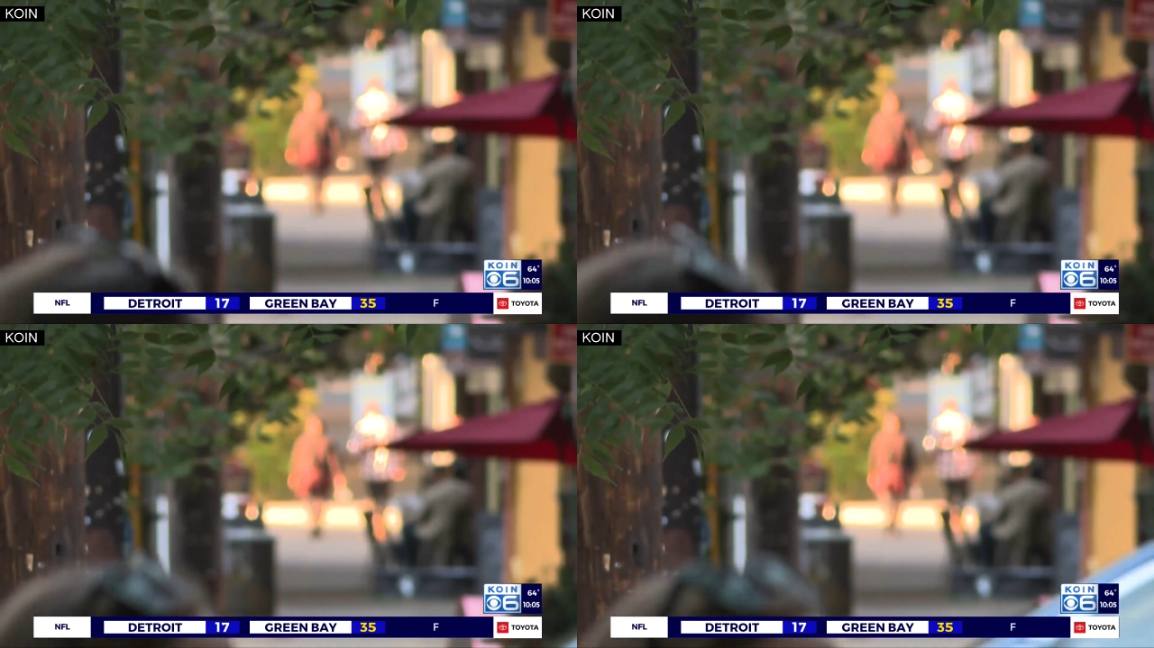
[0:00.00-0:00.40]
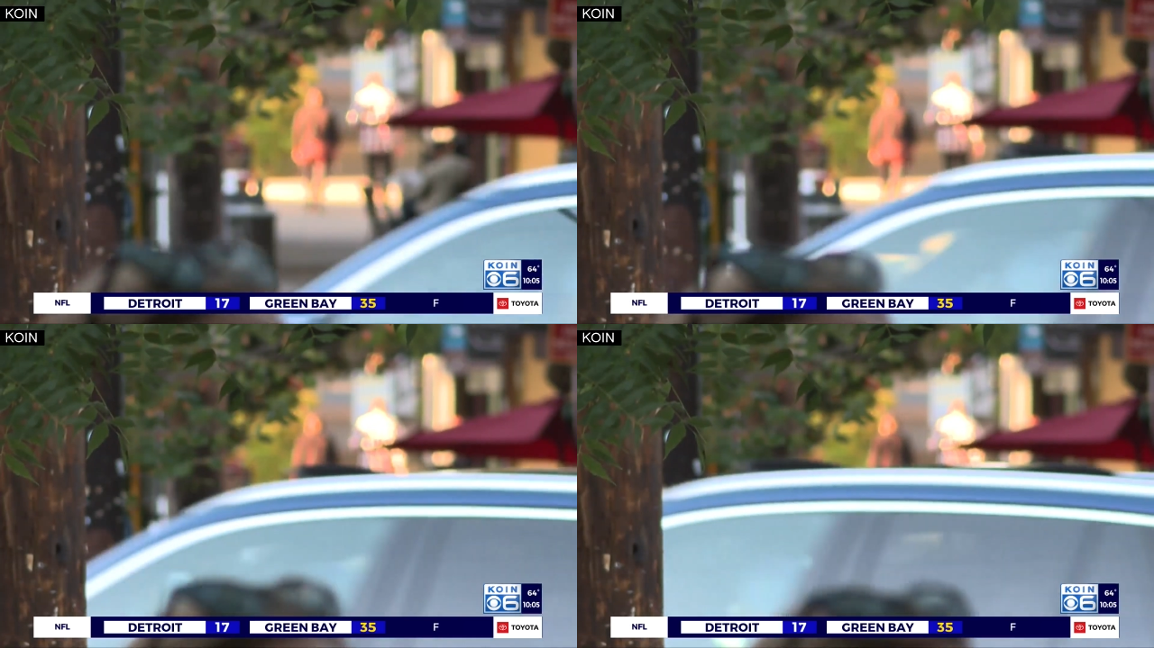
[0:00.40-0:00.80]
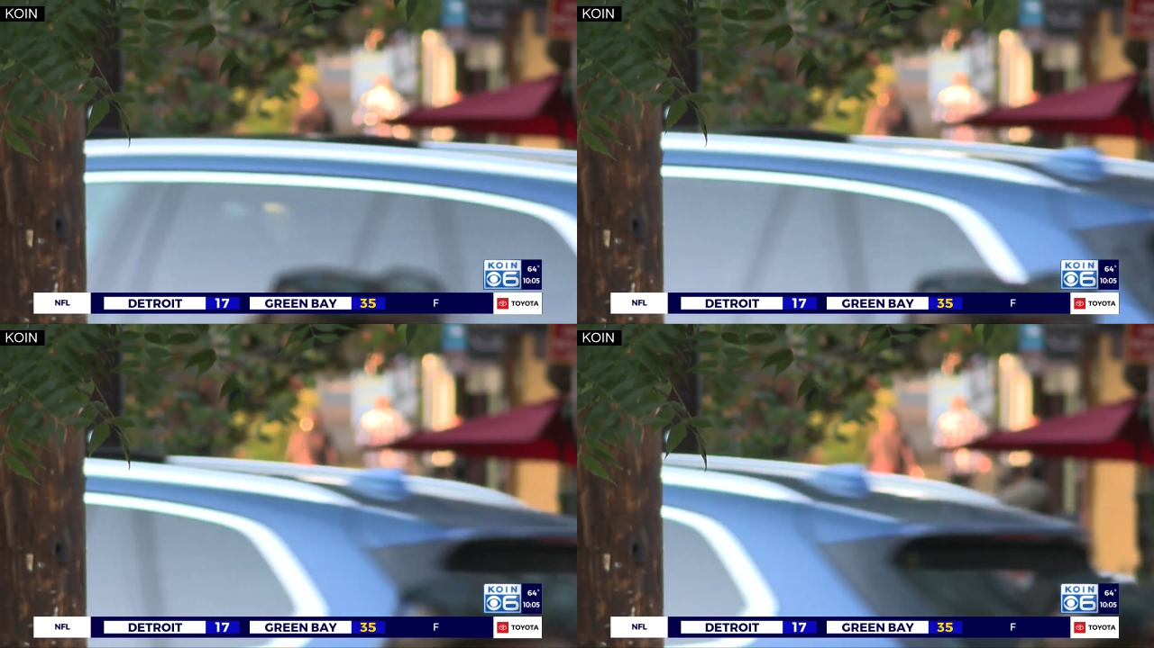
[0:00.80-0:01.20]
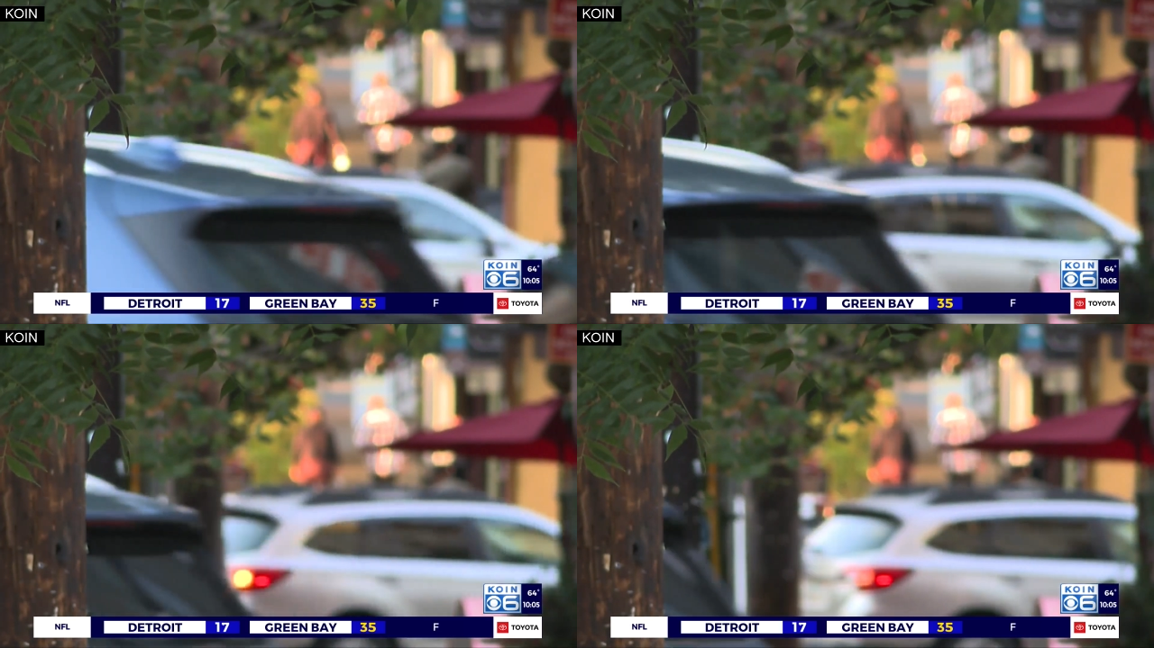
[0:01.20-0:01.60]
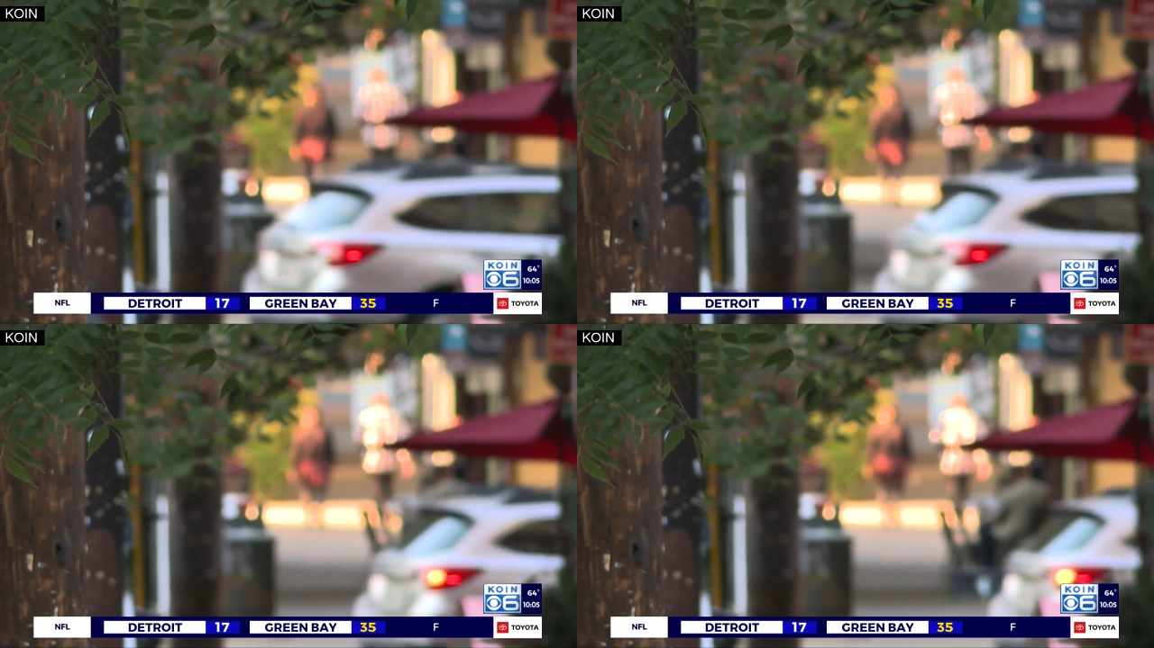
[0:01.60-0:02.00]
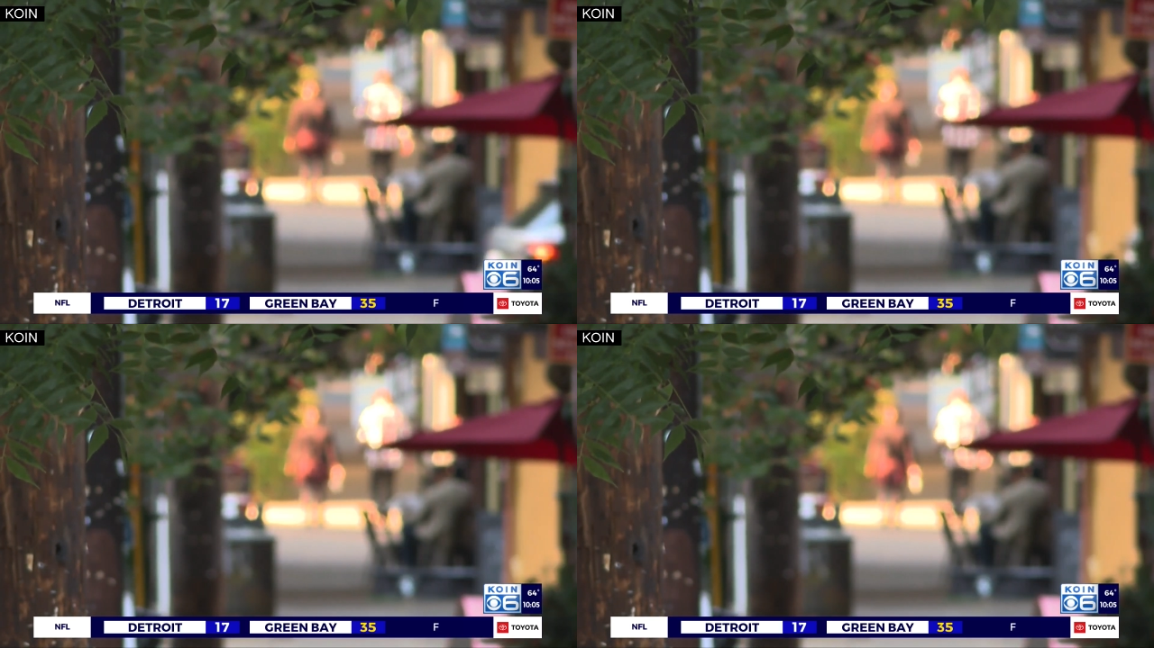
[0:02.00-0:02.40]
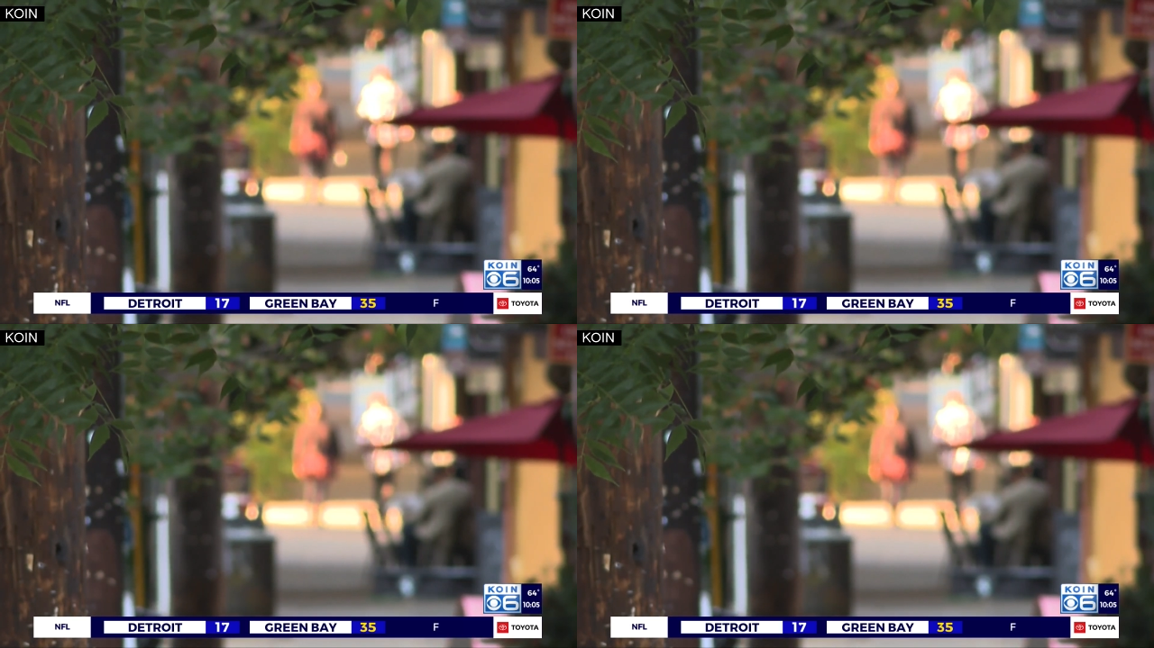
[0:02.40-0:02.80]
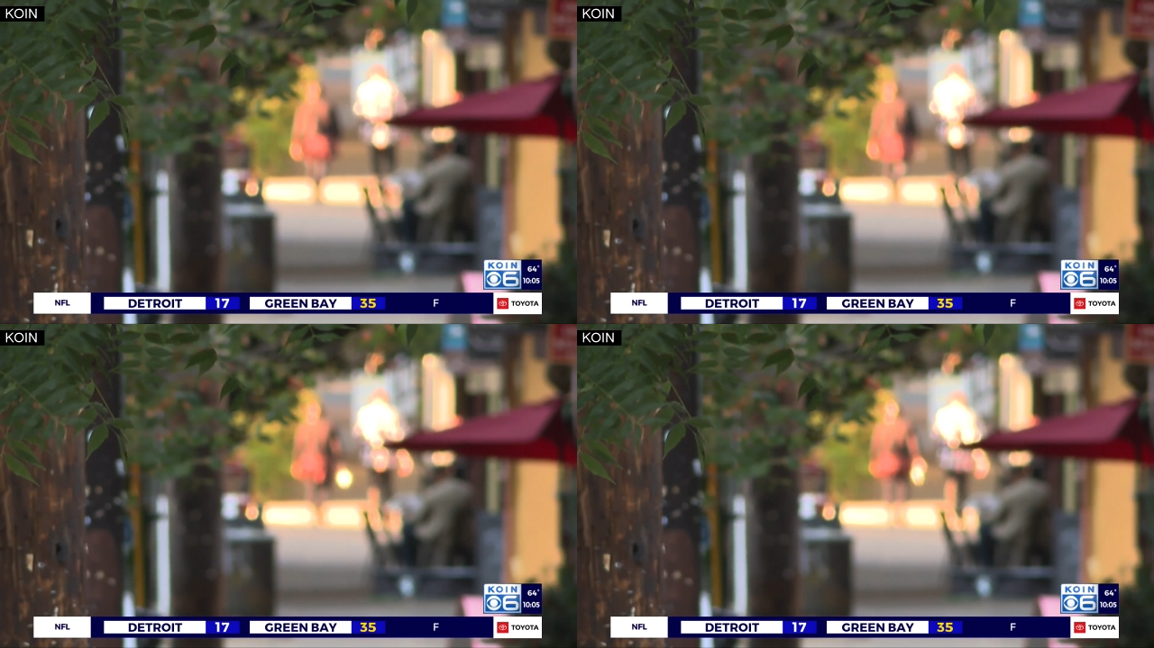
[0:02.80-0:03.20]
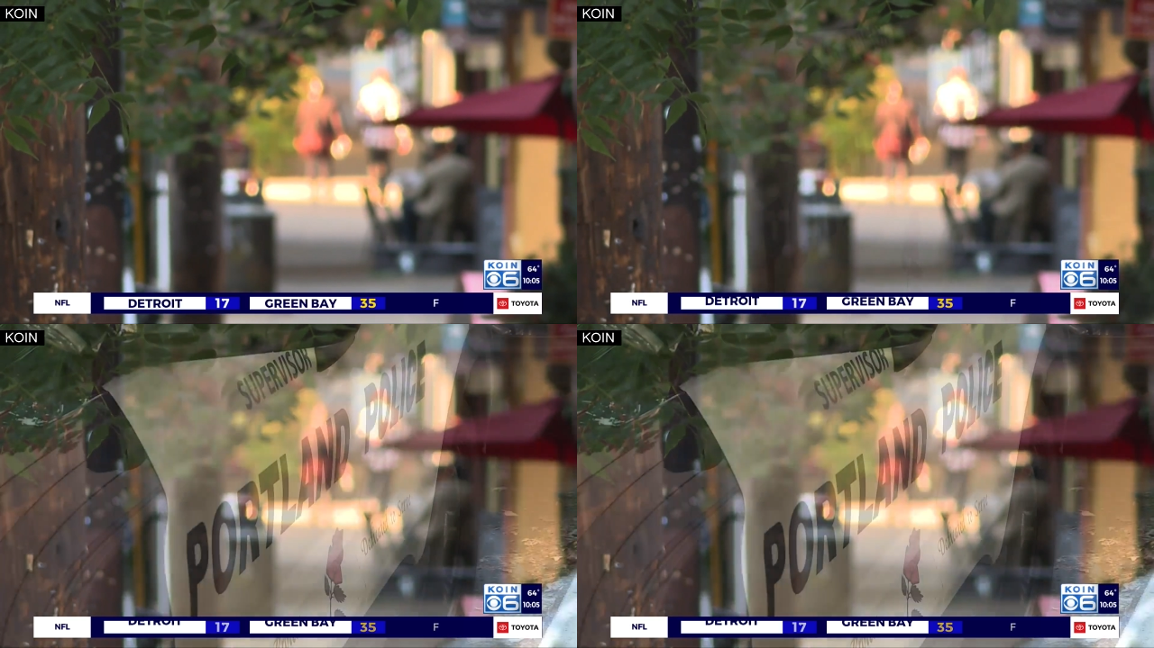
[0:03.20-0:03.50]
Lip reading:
No face is visible, so there are no lips to read.